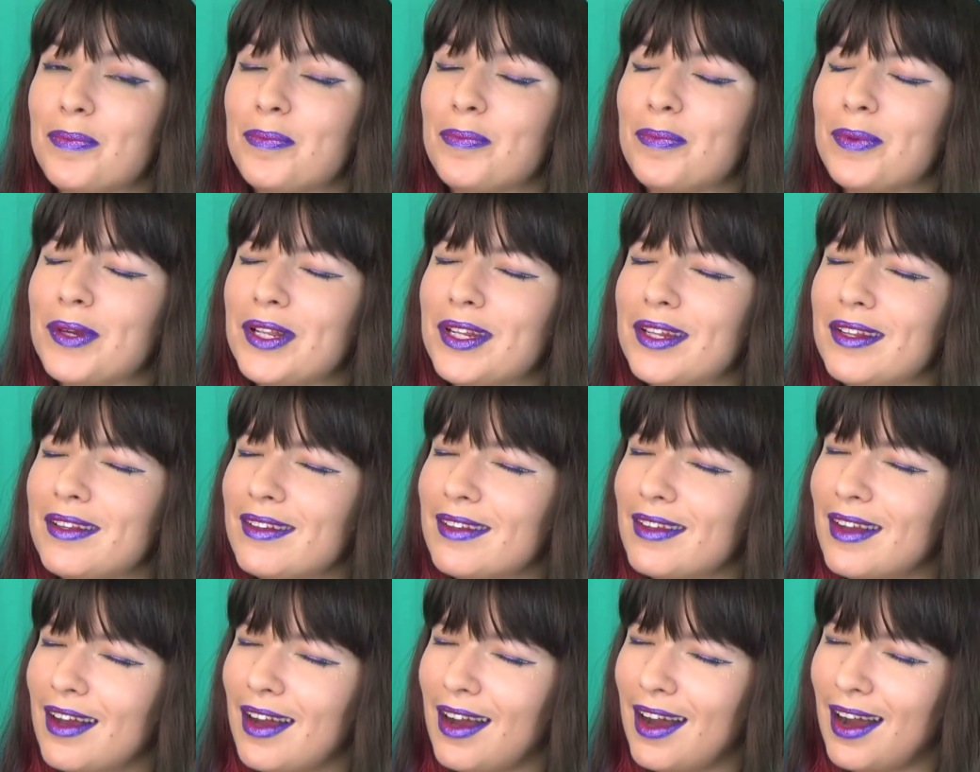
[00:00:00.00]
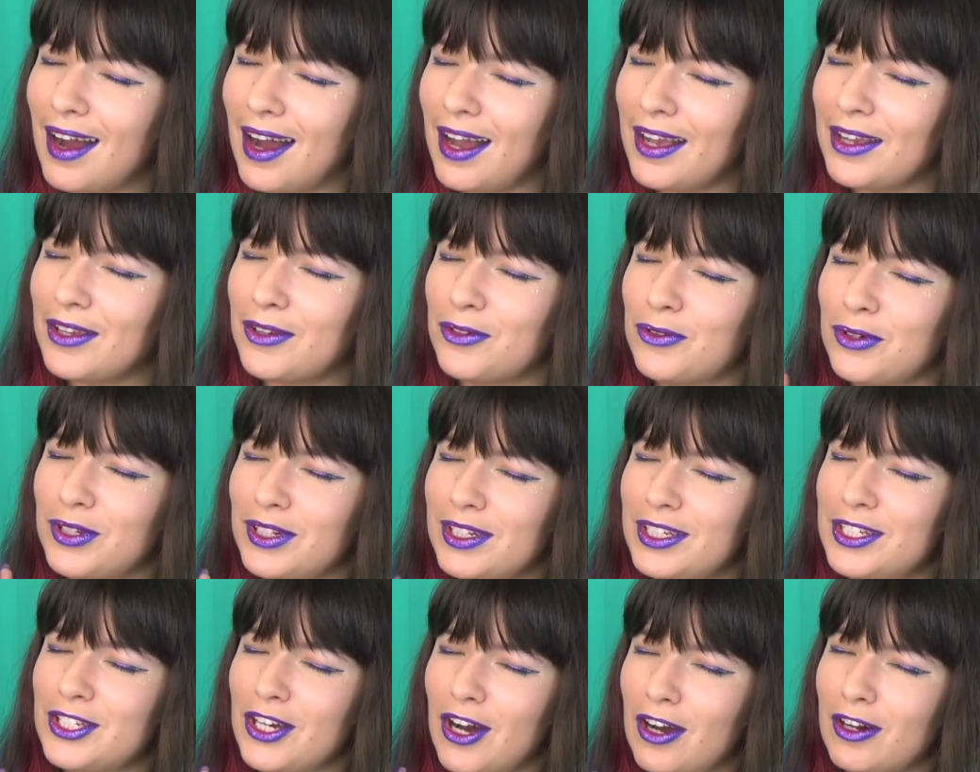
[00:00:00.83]
but I
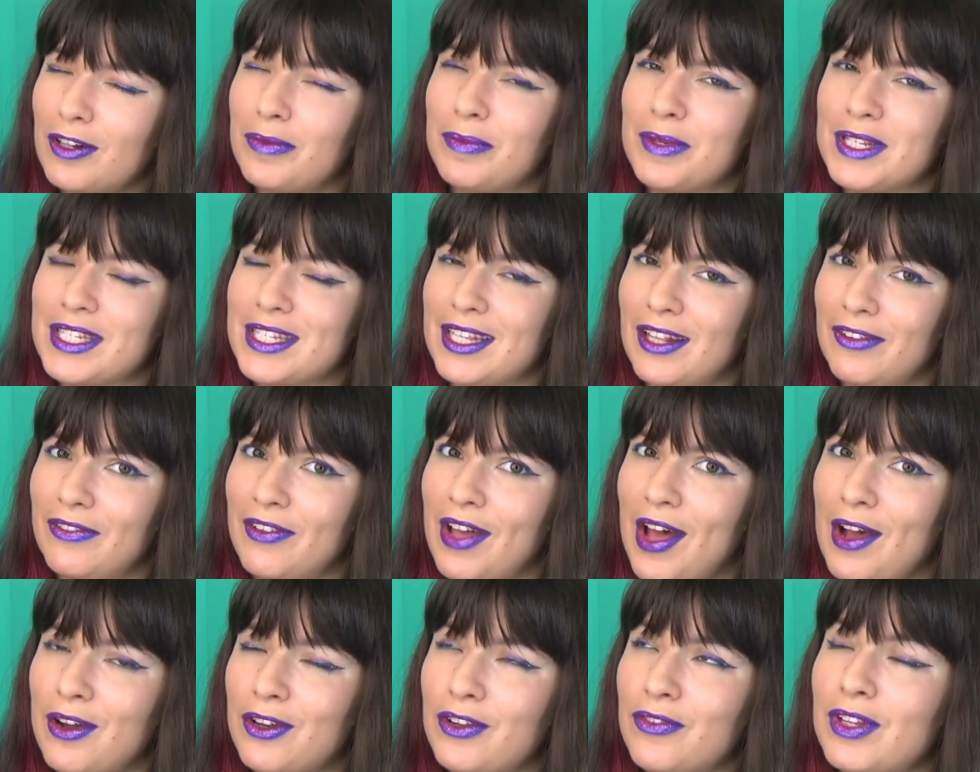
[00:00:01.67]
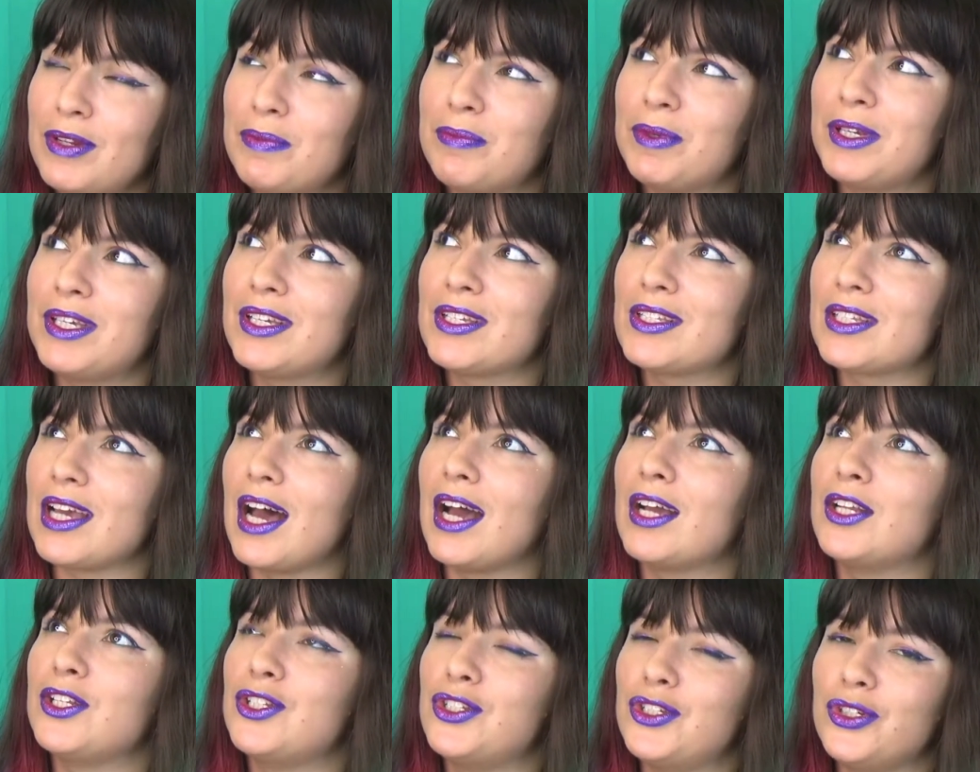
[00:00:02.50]
really talked myself out of it because
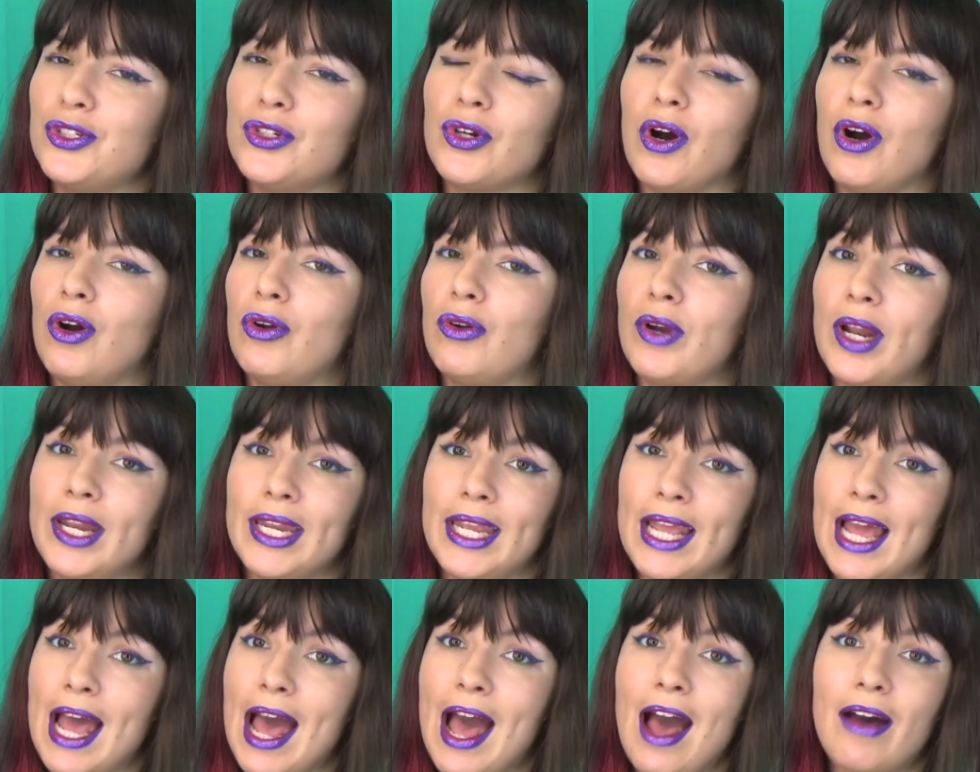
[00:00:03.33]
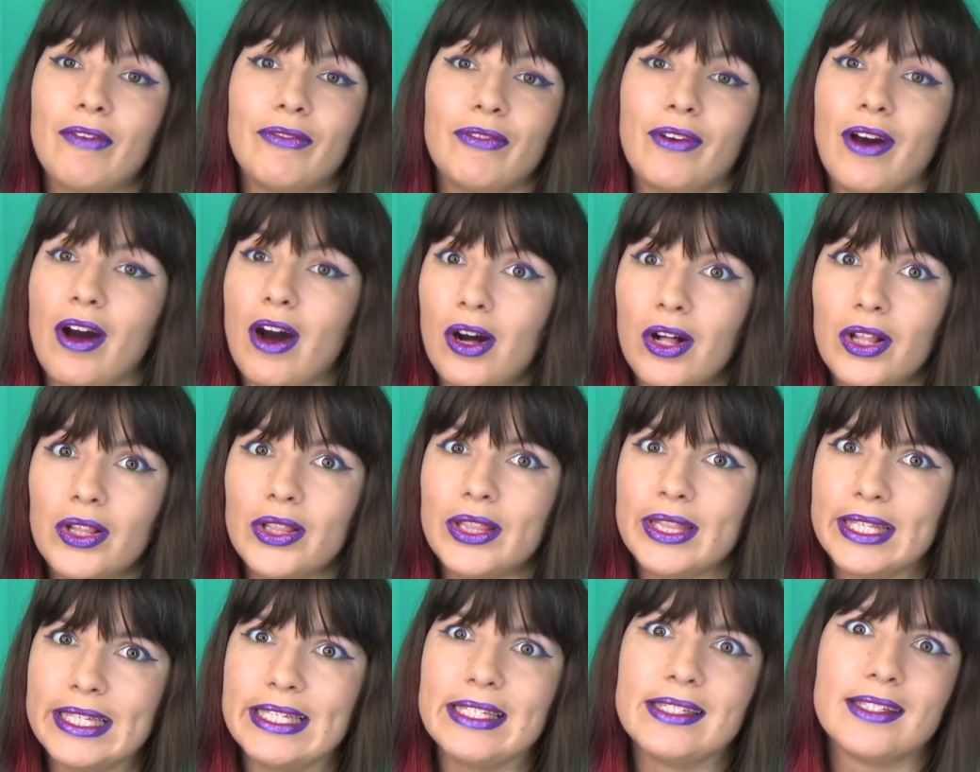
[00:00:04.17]
I do already have all
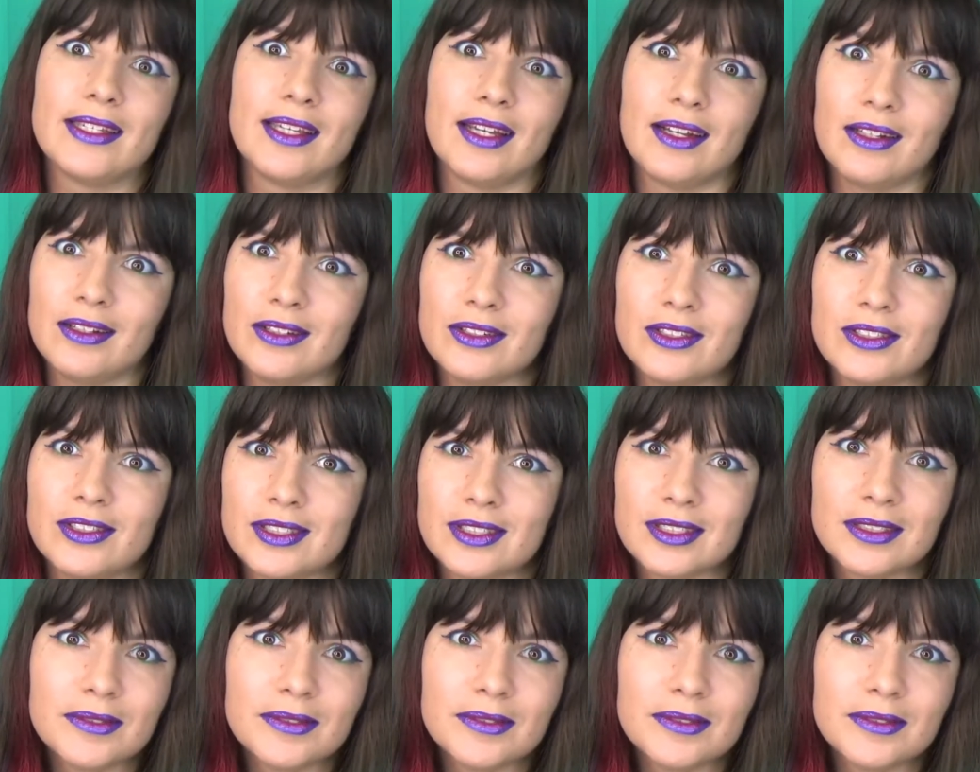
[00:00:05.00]
these colors,